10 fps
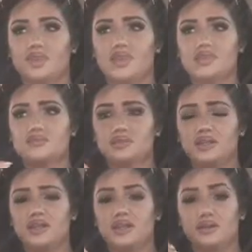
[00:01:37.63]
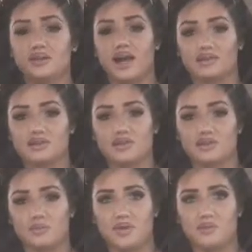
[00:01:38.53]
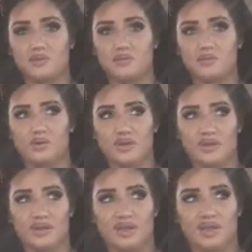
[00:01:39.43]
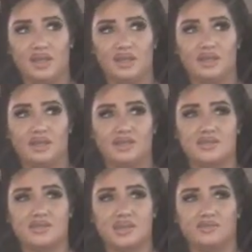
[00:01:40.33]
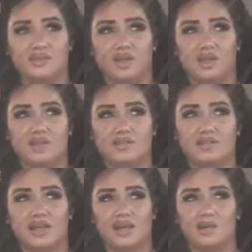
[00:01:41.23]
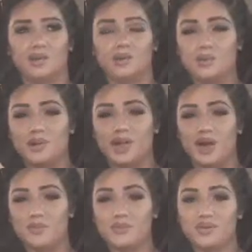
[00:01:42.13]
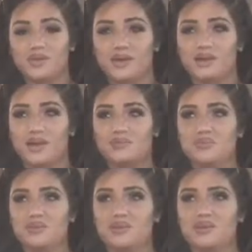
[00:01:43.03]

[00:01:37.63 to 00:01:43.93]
He's really interacting with people more. I feel like he's kind of growing up a lot more.